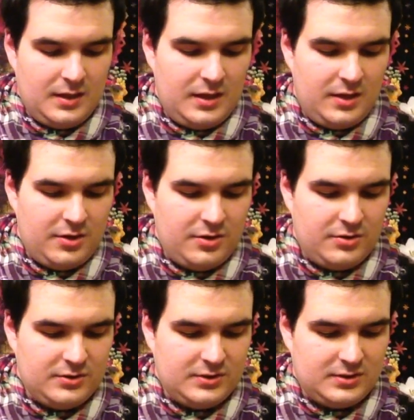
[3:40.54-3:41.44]

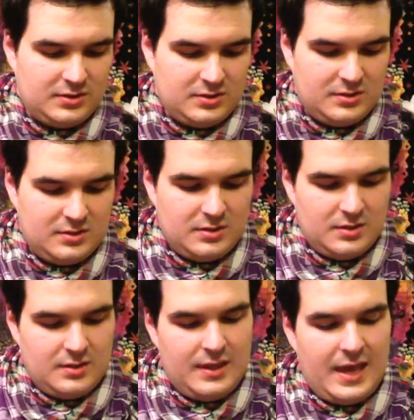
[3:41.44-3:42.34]
Here's
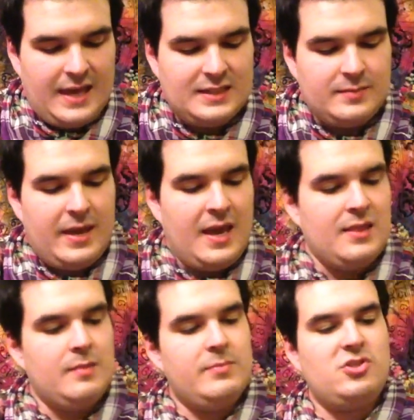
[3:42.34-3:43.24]
Hanged
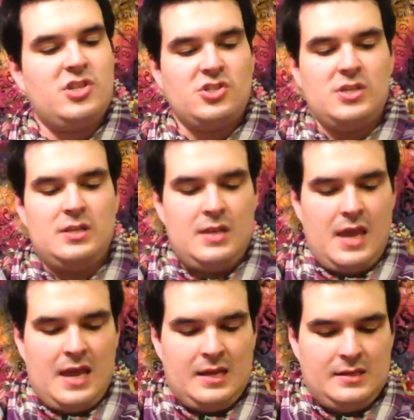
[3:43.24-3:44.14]
Man, the Magician,
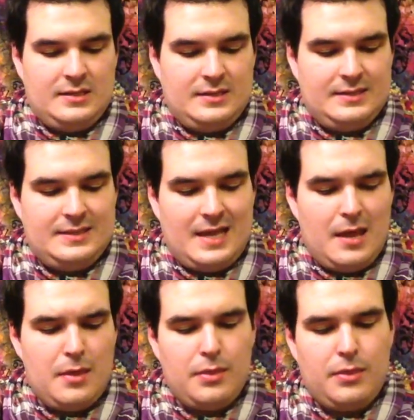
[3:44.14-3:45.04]
and
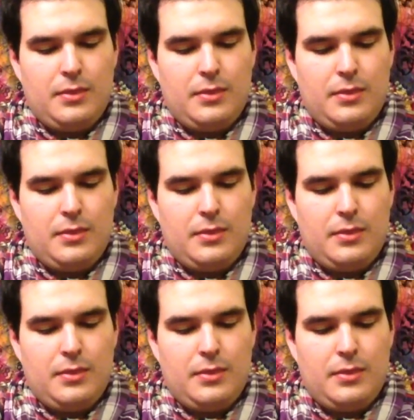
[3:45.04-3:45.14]
Death.